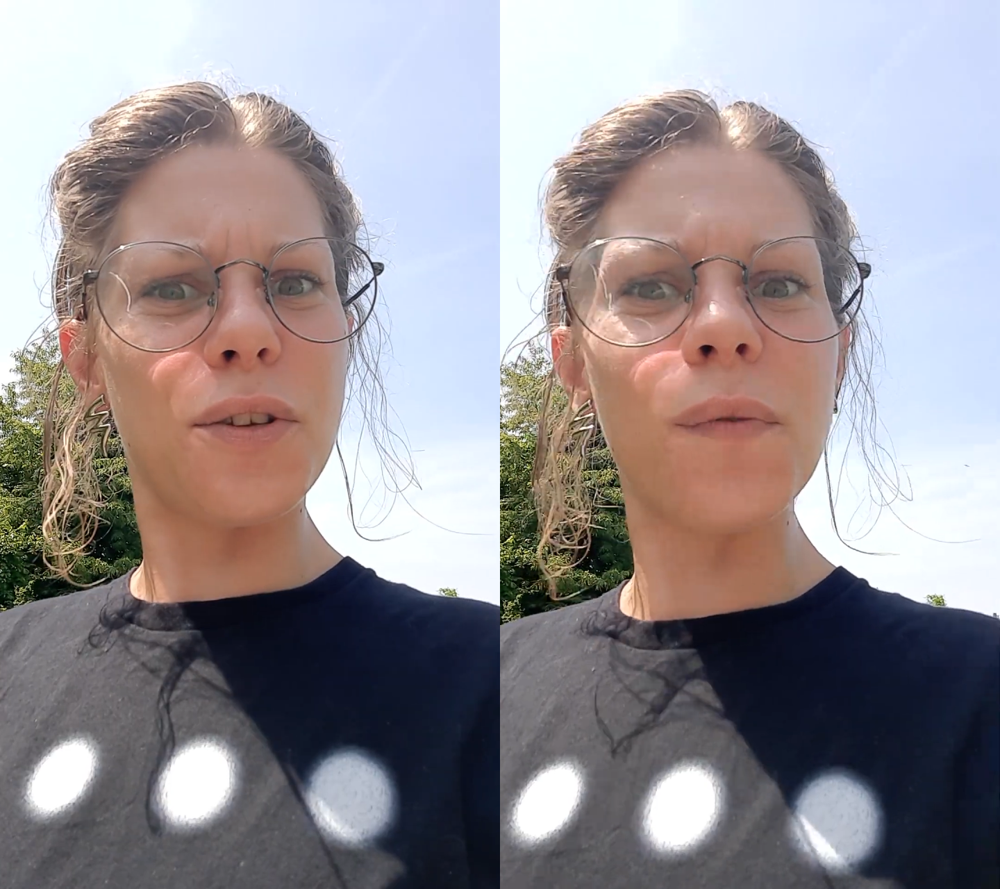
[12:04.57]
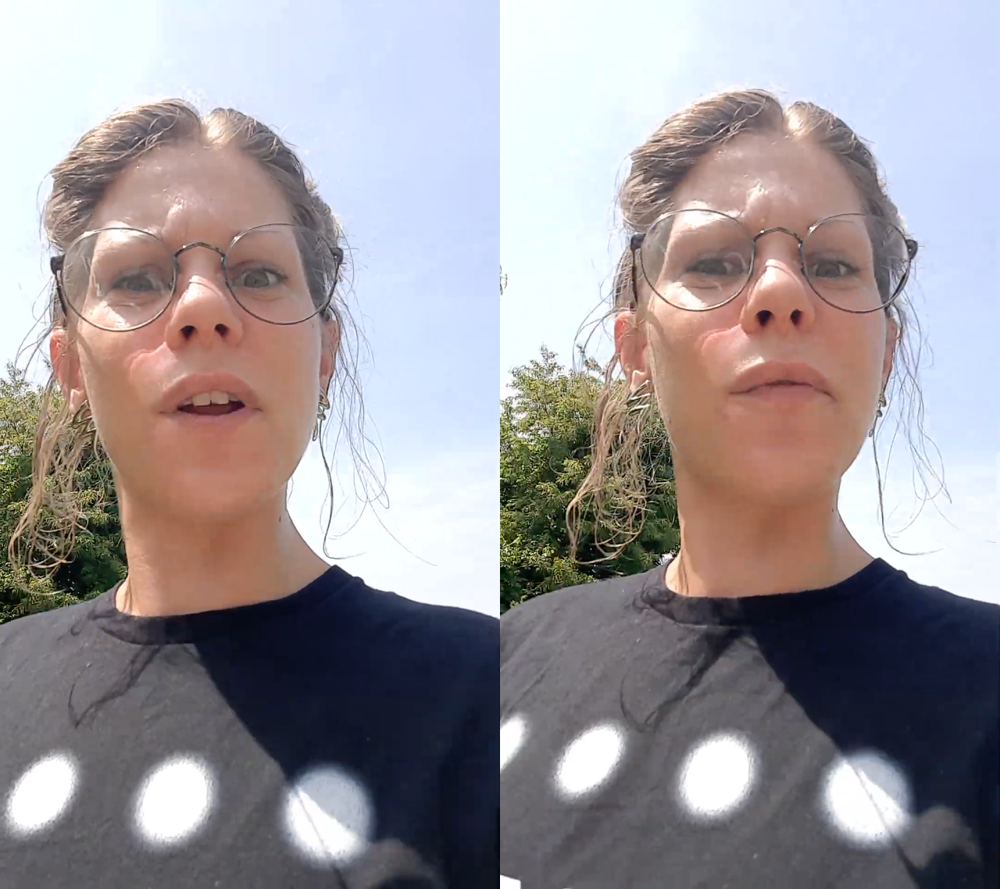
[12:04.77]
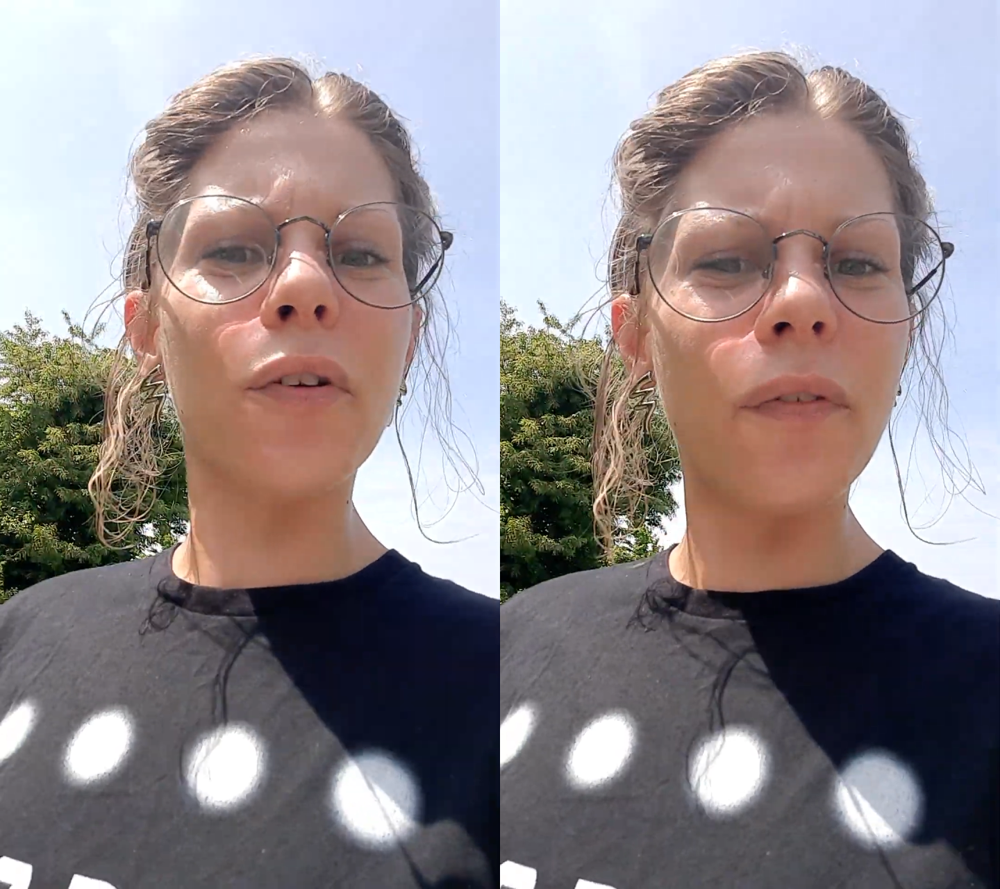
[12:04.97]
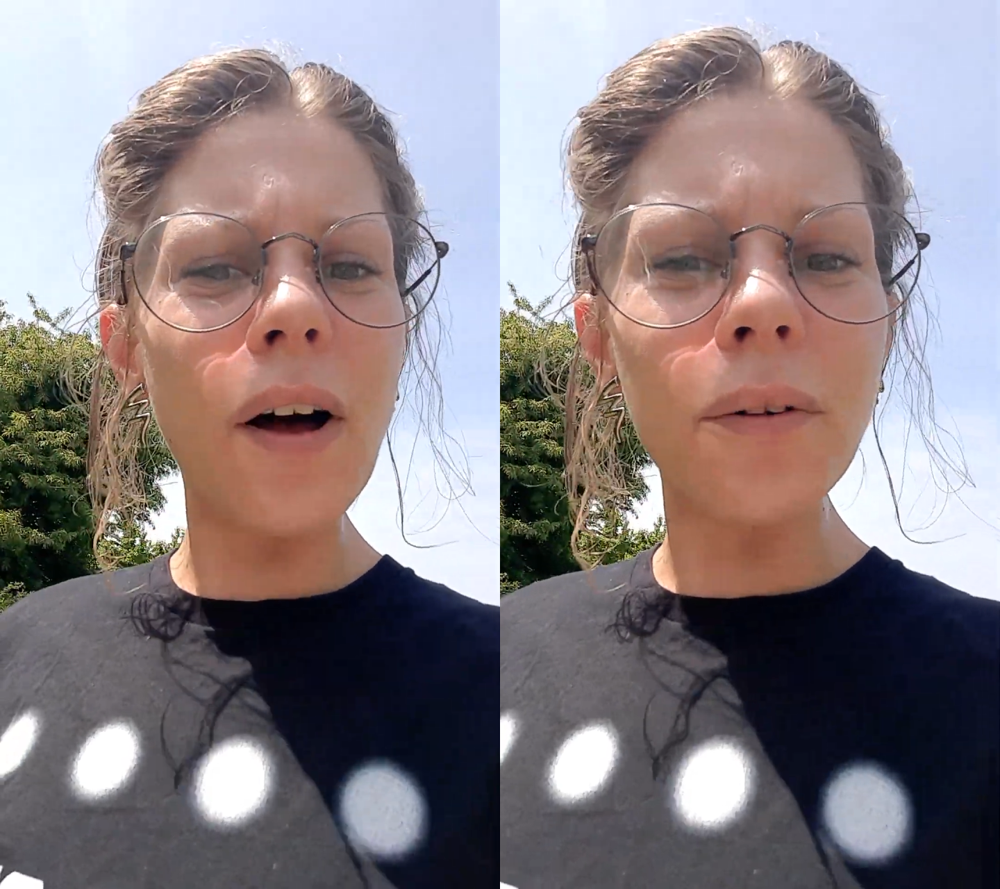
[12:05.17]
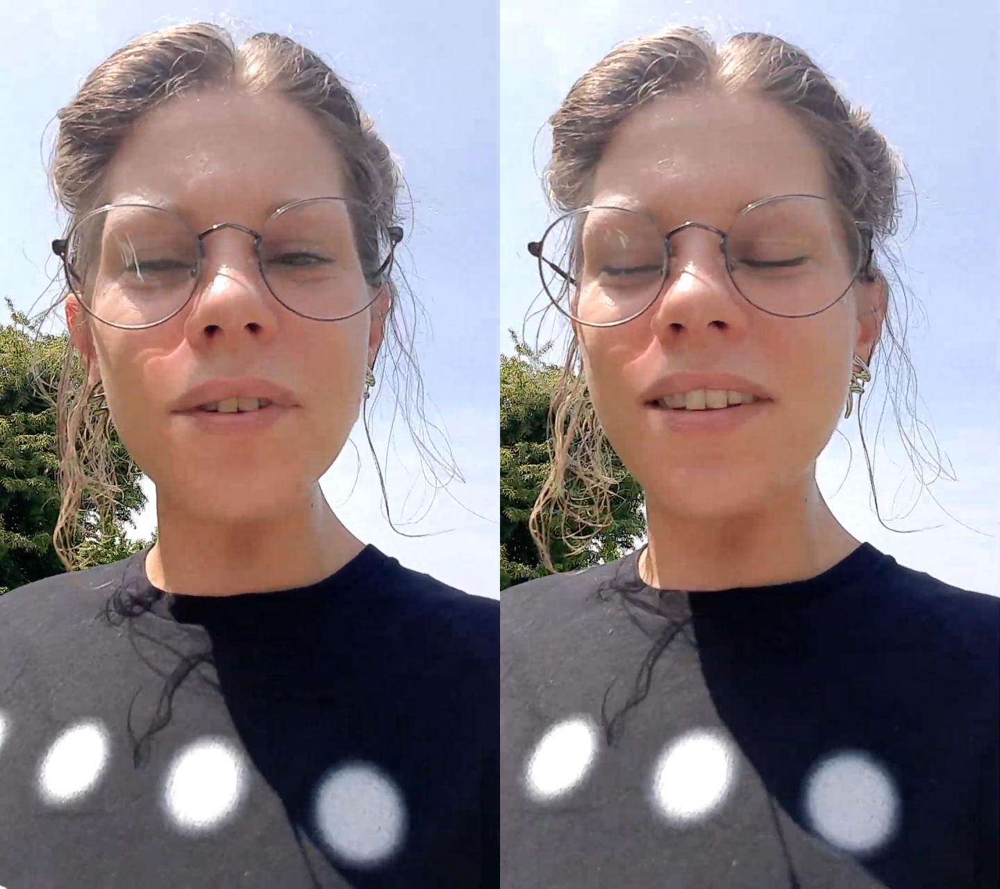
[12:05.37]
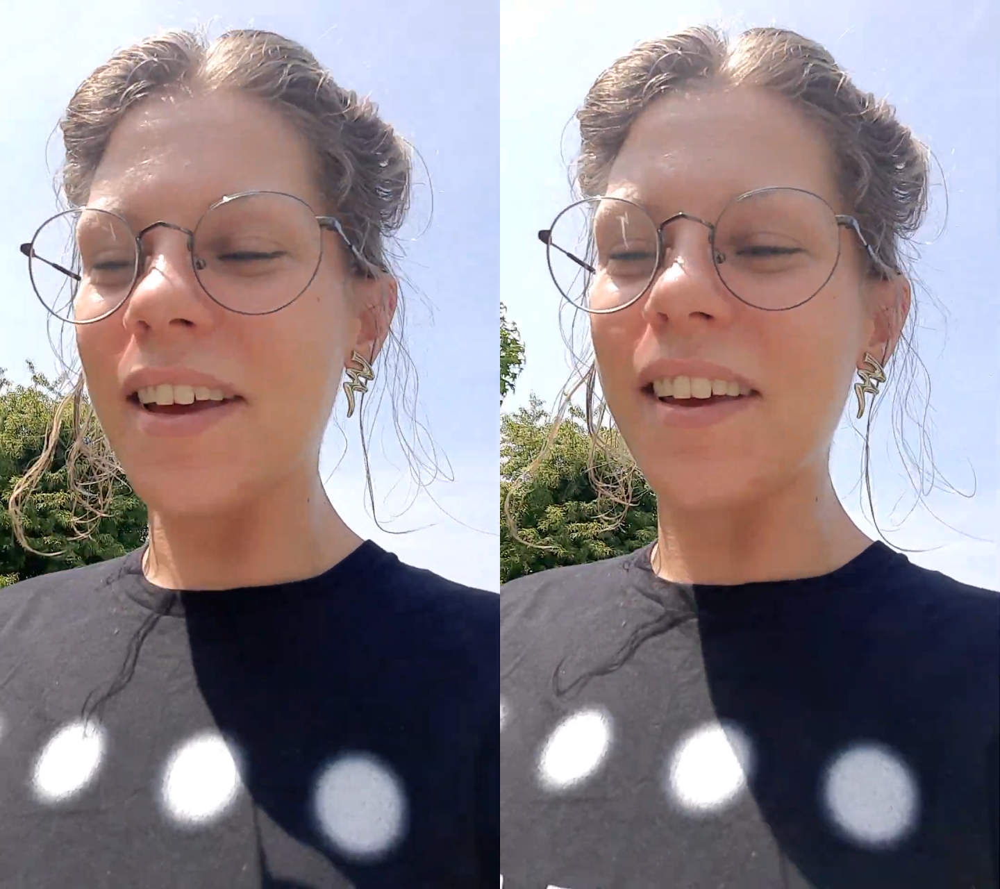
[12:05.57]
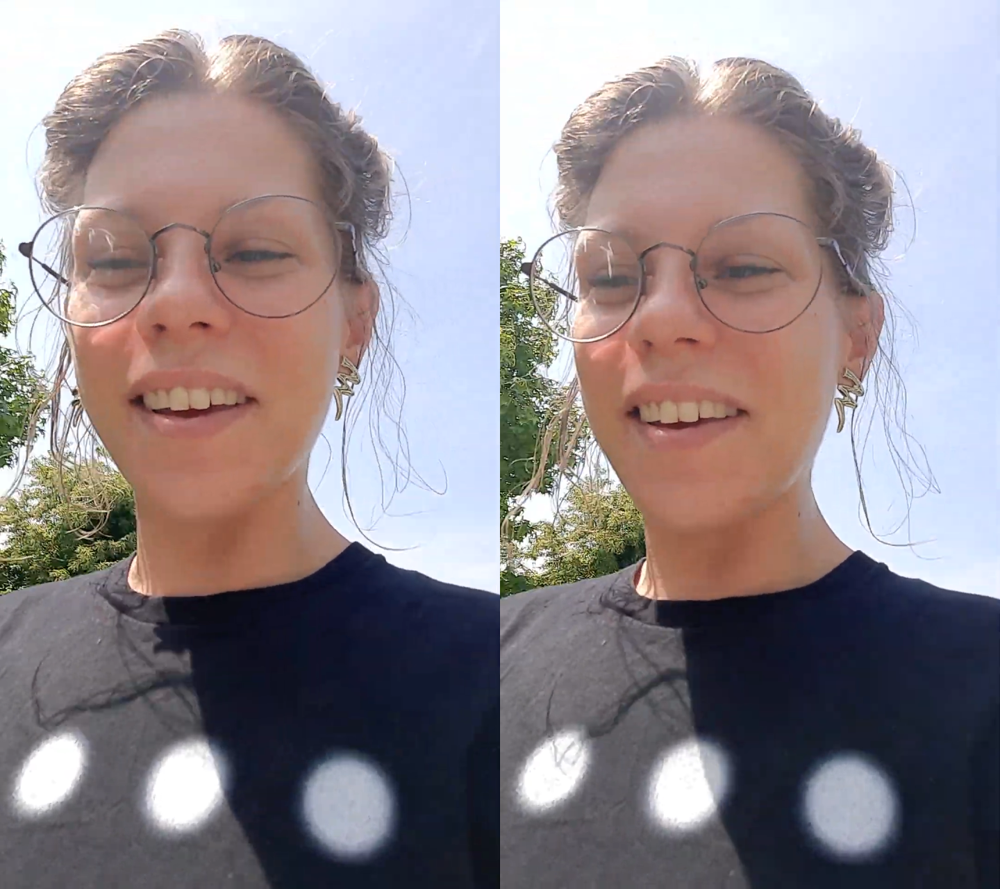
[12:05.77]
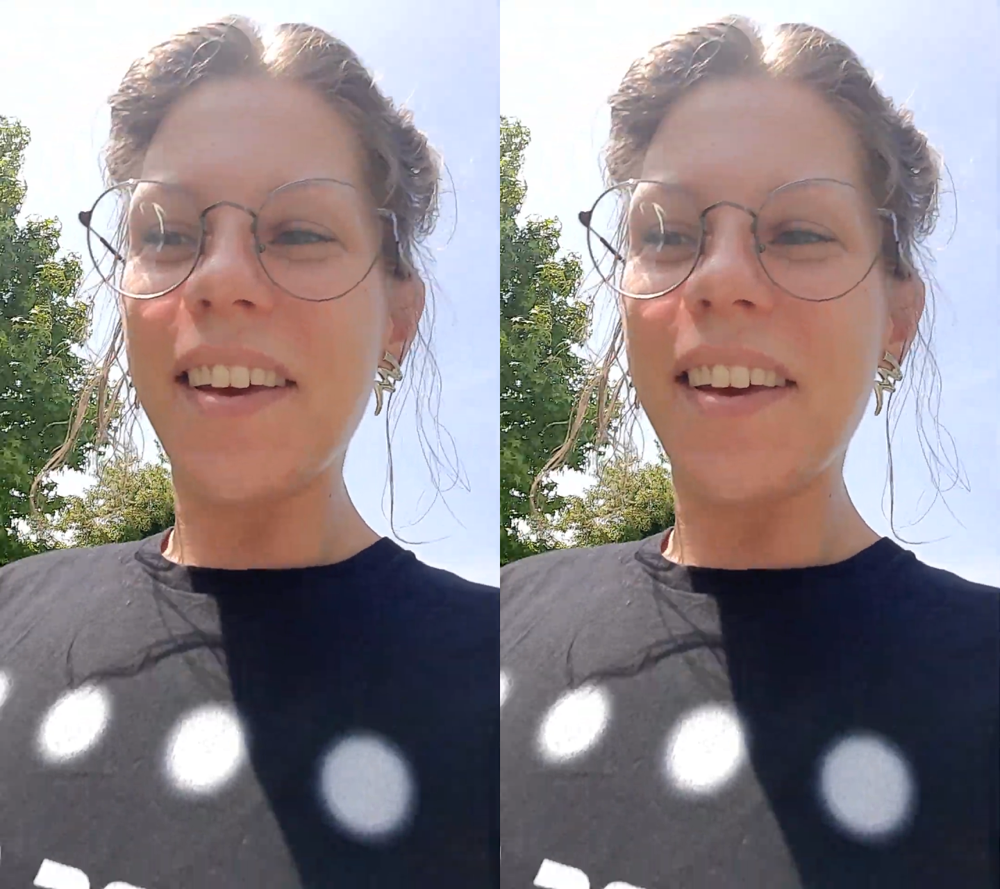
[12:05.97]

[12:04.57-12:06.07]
you've never felt. Like,